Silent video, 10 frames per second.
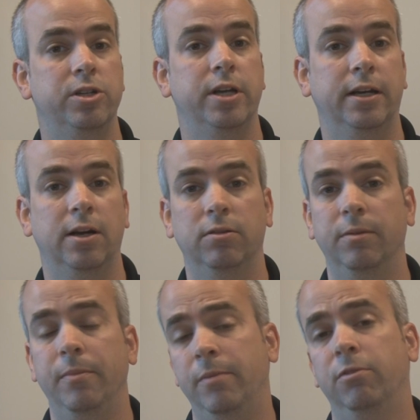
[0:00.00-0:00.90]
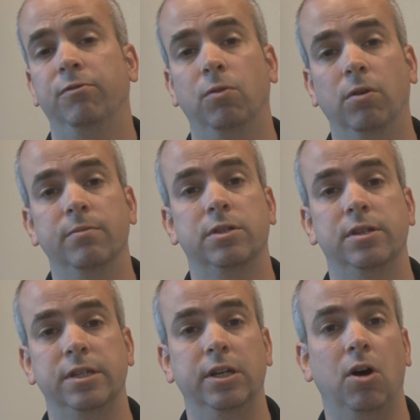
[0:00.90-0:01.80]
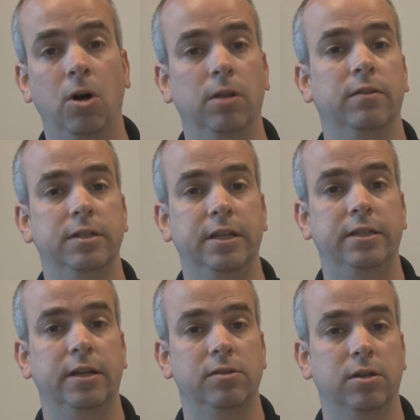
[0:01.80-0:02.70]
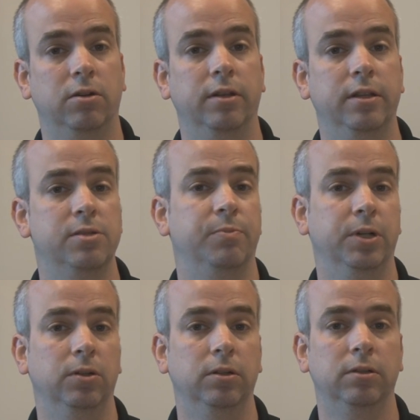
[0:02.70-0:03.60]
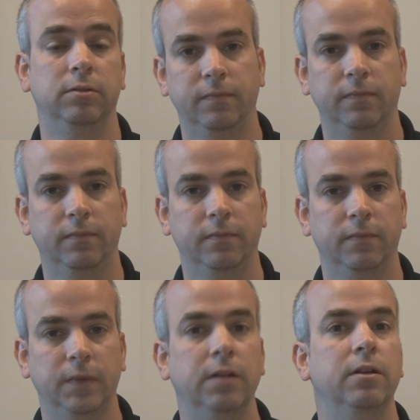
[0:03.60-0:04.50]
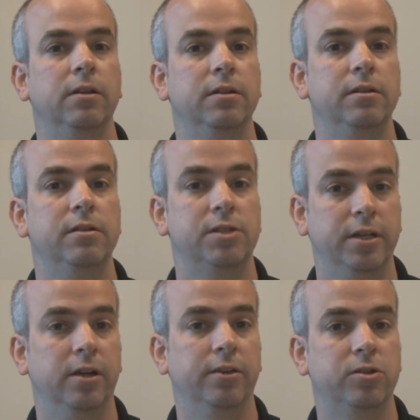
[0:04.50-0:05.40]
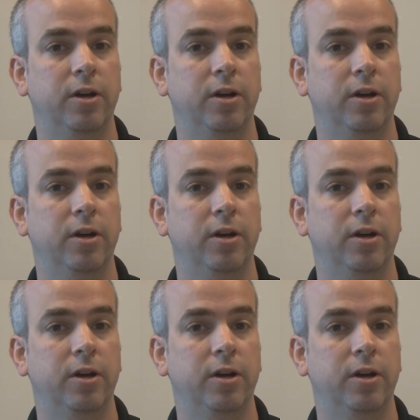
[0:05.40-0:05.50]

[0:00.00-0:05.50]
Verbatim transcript: you check out the member forums to see all of the details that are in this build. See you on the